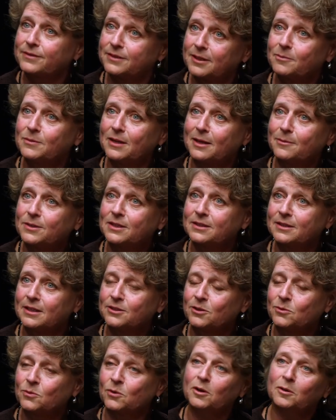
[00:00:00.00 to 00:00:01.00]
sometimes it
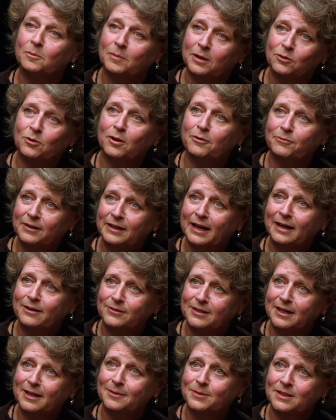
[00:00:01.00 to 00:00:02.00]
doesn't work, but an awful lot of
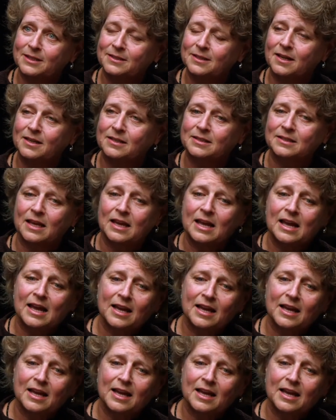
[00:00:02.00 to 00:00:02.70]
times it does.